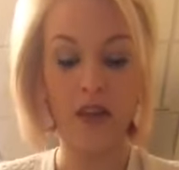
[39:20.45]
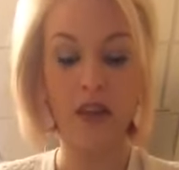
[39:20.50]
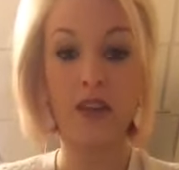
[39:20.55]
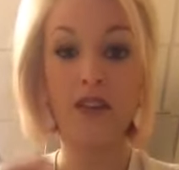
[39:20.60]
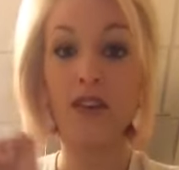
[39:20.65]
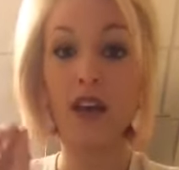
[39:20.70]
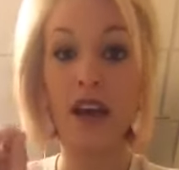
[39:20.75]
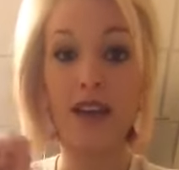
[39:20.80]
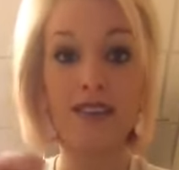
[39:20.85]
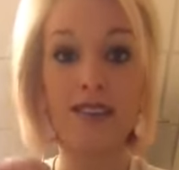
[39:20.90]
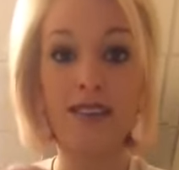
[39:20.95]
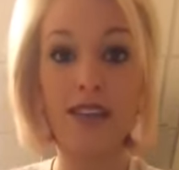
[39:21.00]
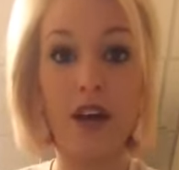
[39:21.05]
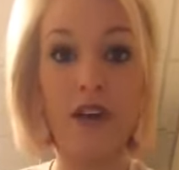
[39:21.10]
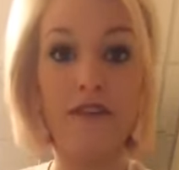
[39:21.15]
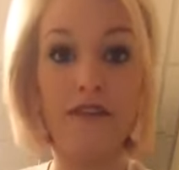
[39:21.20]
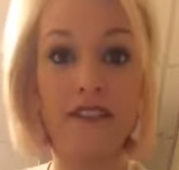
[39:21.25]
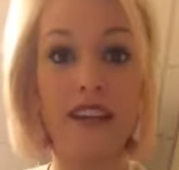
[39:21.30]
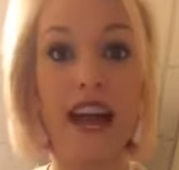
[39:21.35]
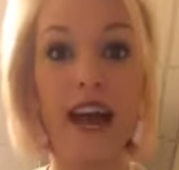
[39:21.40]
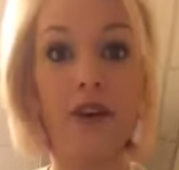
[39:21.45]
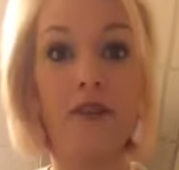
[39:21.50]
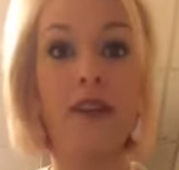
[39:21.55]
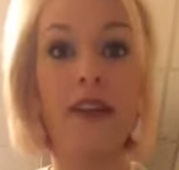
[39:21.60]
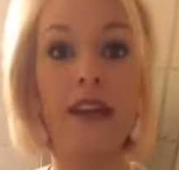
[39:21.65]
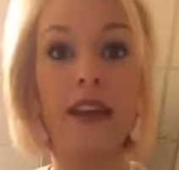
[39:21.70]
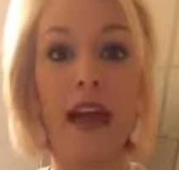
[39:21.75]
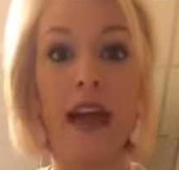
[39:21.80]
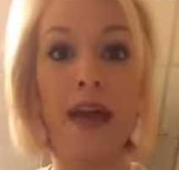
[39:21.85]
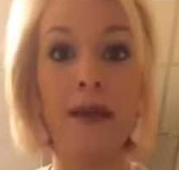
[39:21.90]
Not self-doubt.
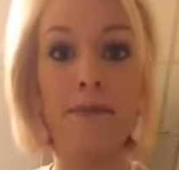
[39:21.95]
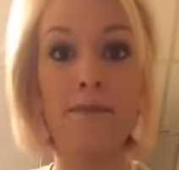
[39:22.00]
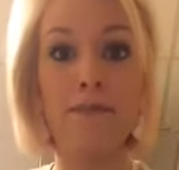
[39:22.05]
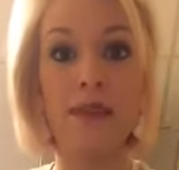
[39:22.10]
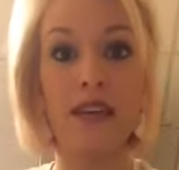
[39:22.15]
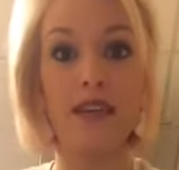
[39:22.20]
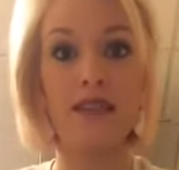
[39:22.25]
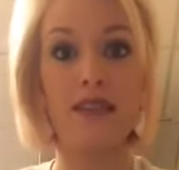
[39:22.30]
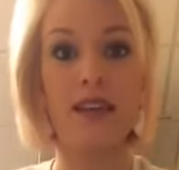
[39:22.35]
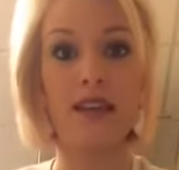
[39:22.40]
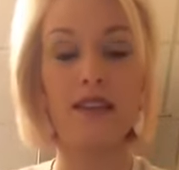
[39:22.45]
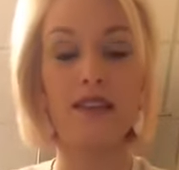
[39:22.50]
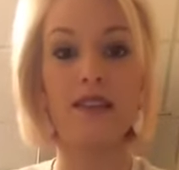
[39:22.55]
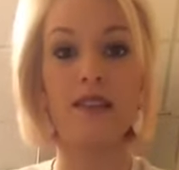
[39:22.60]
And I mean this